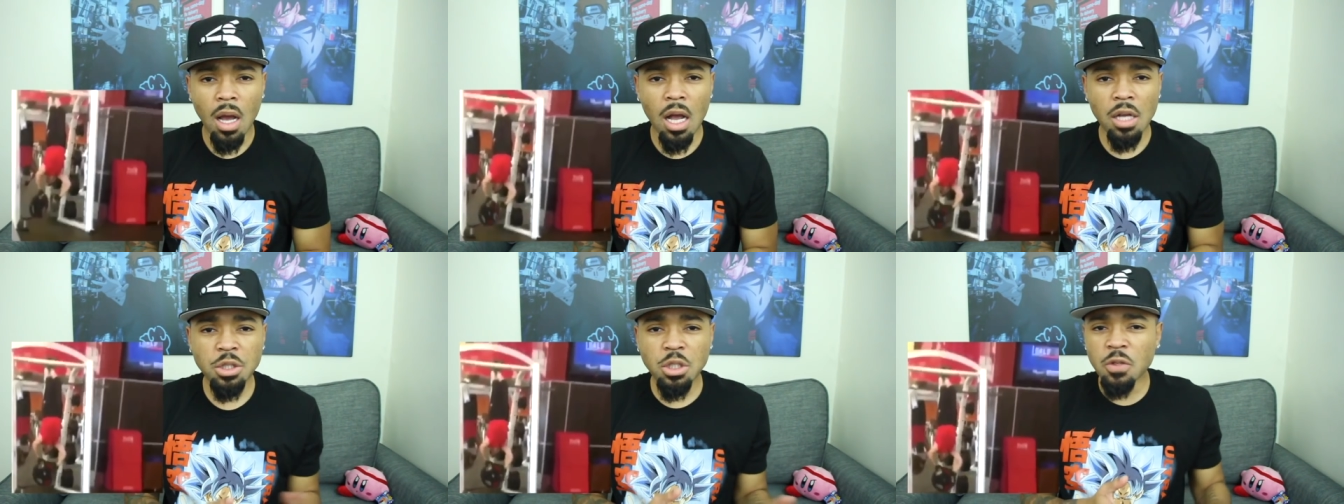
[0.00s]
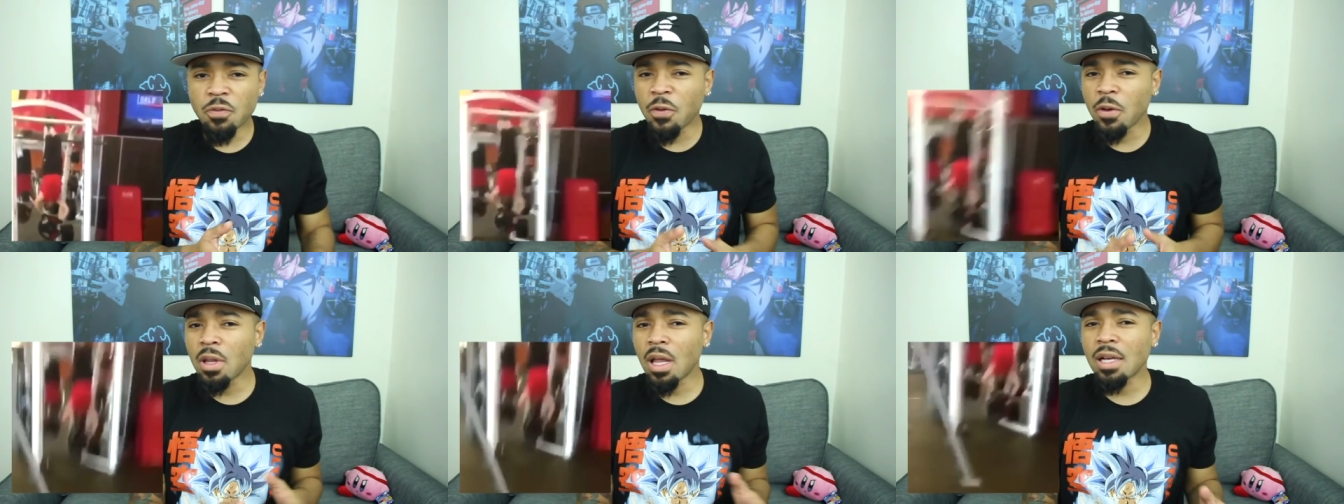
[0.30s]
I
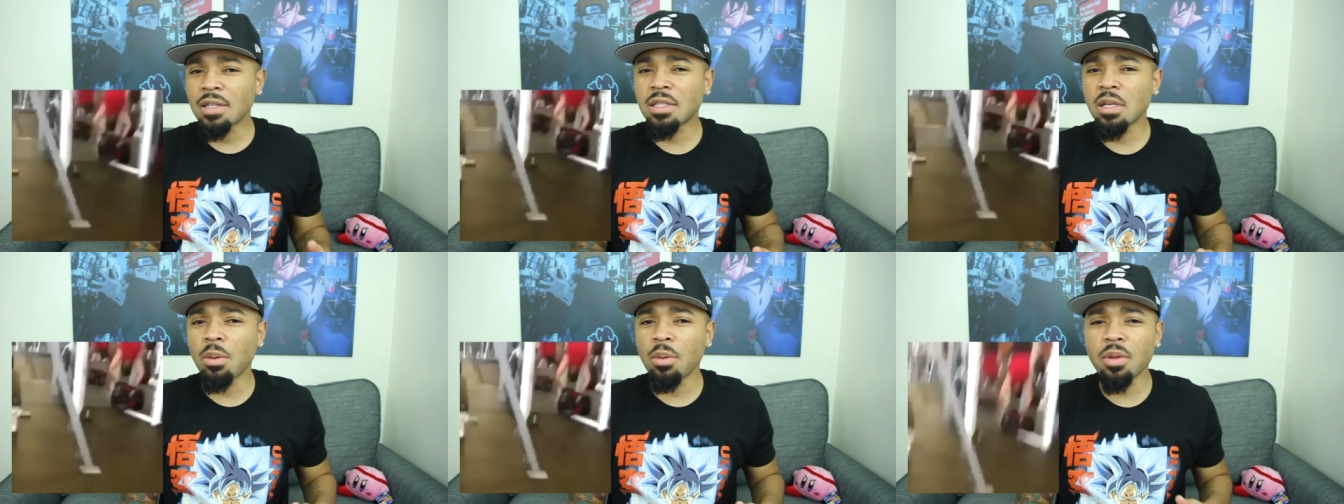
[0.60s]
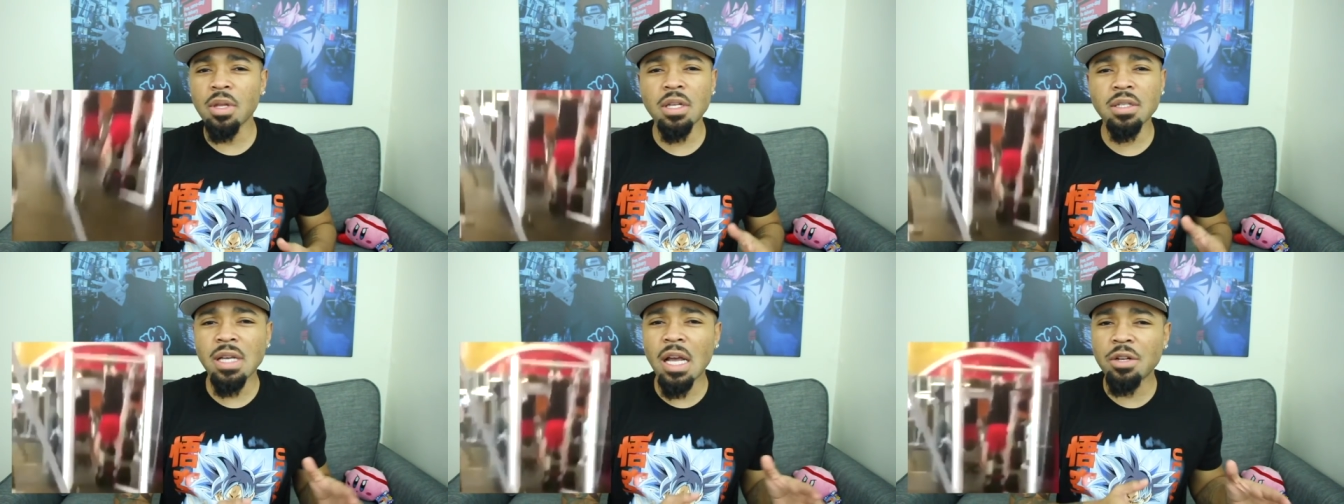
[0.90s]
just feel like some
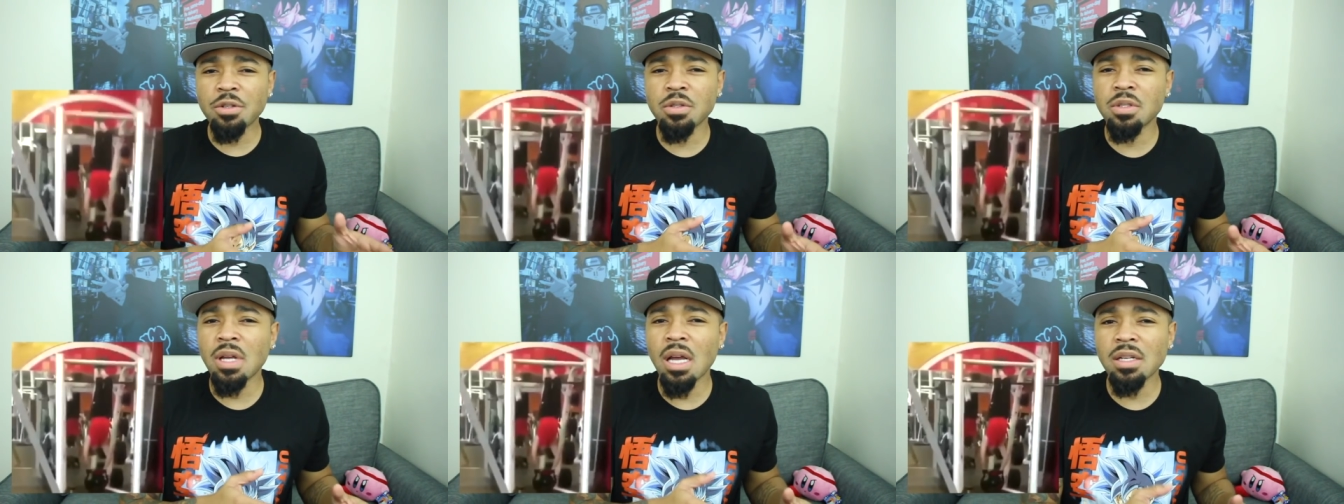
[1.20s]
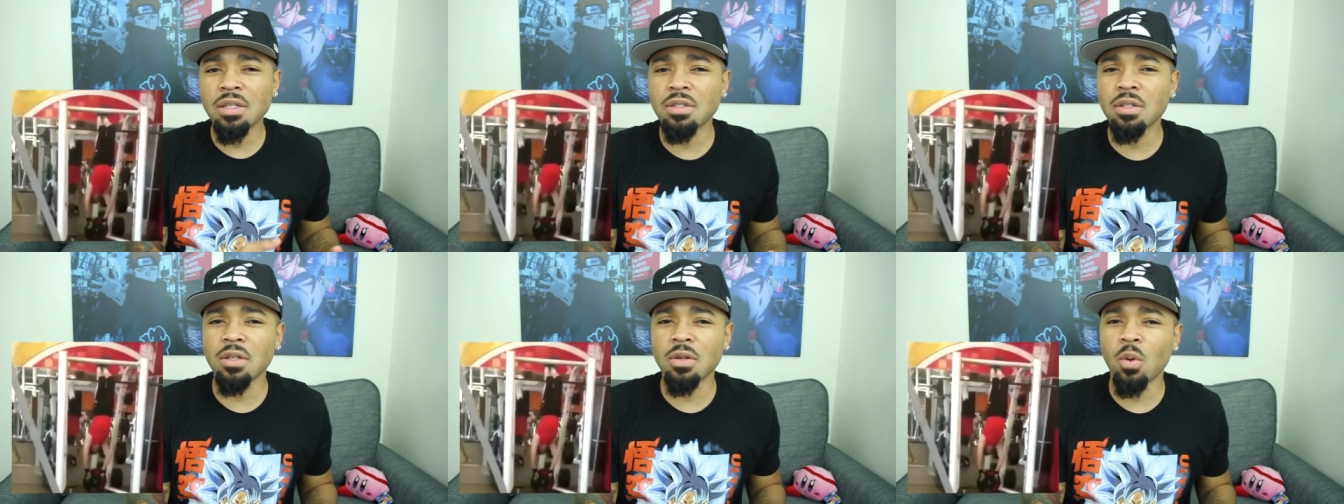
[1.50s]
of these
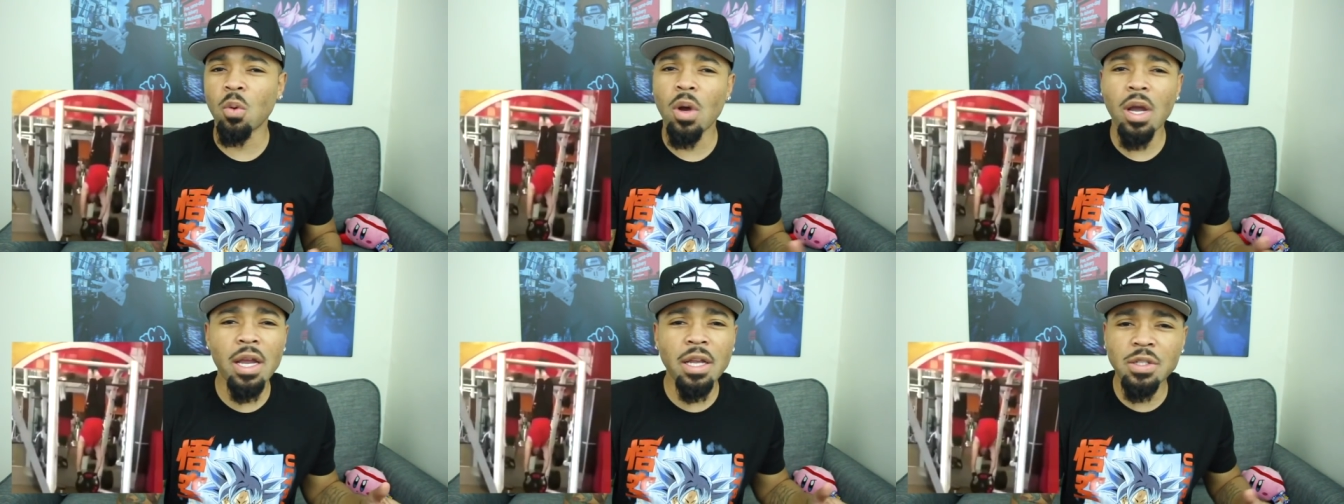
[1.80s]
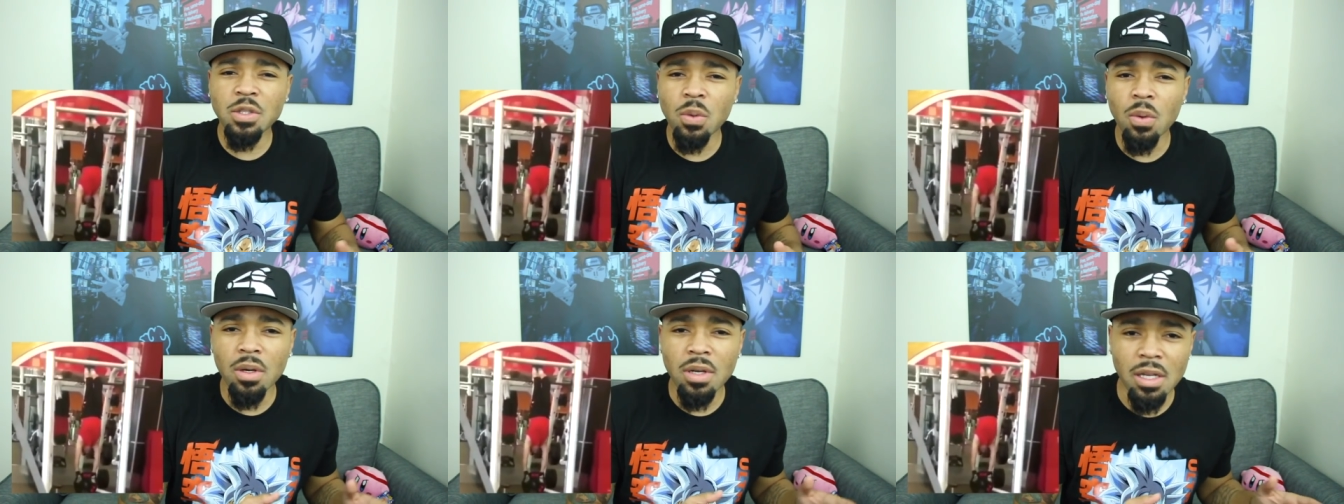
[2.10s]
exercises are way
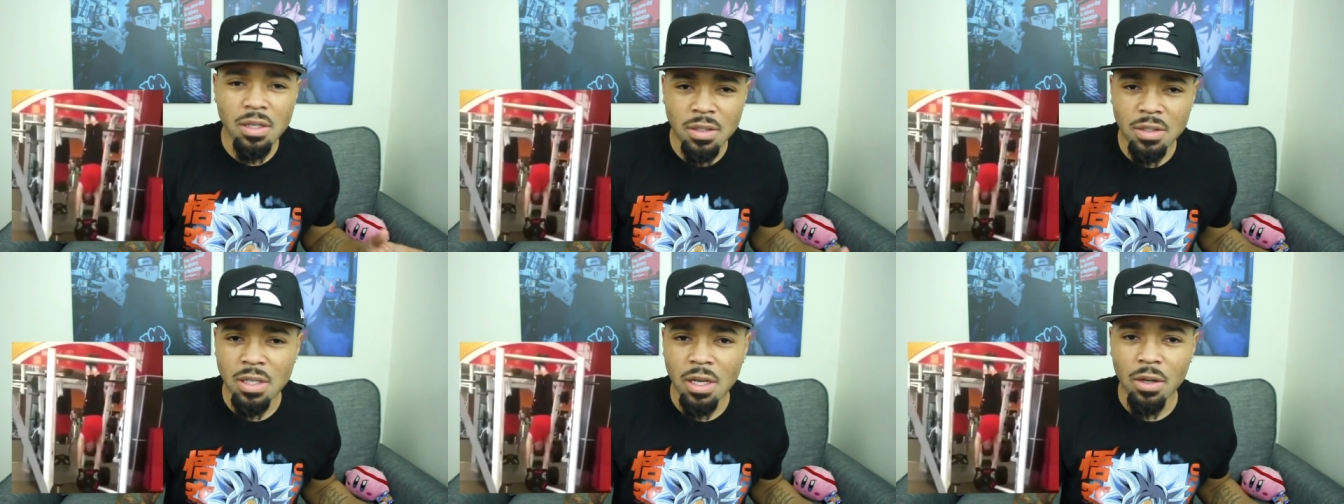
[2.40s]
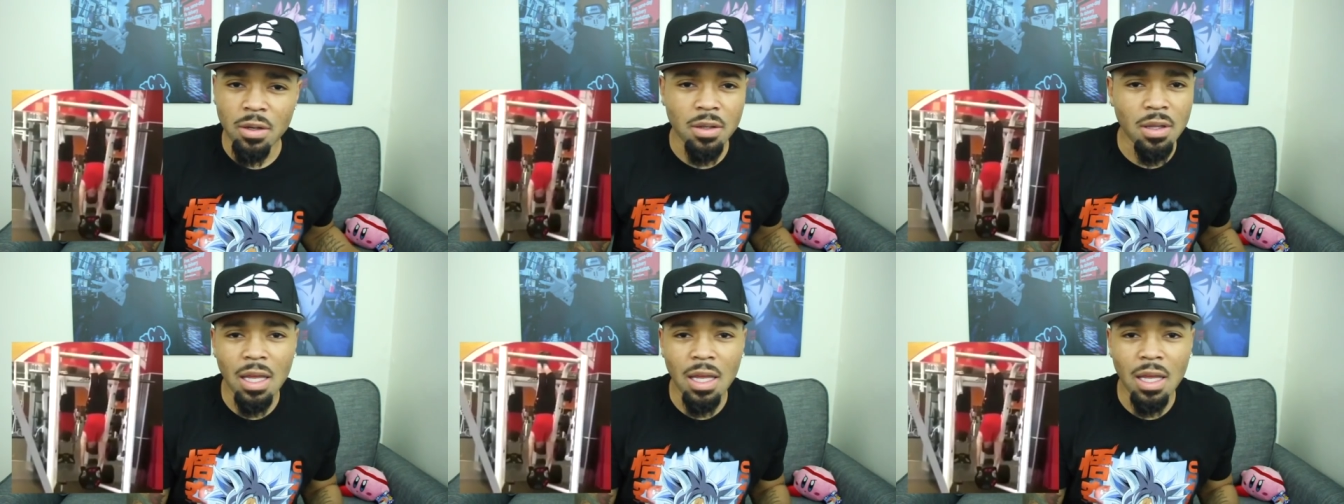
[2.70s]
too unnecessary.